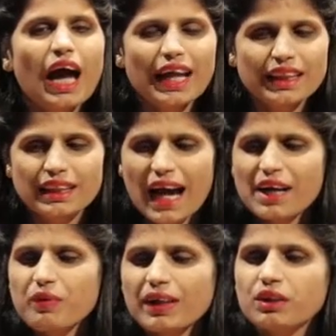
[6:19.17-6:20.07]
And that
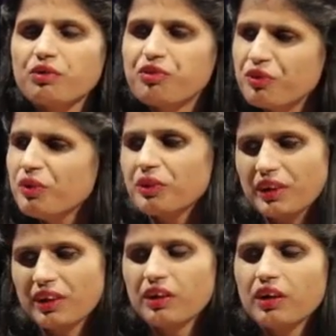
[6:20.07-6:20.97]
was the food
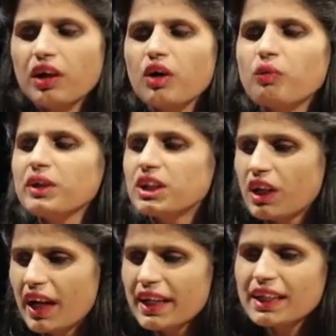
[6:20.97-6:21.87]
which
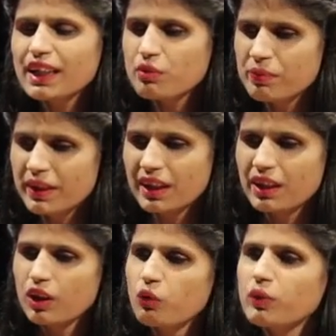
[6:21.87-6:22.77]
connected me
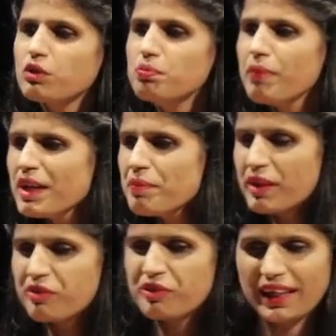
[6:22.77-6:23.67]
with many,
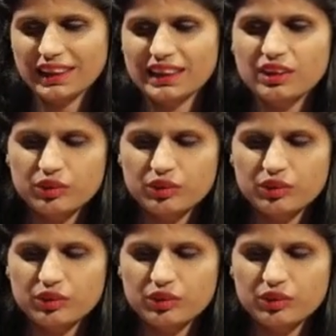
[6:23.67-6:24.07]
many friends.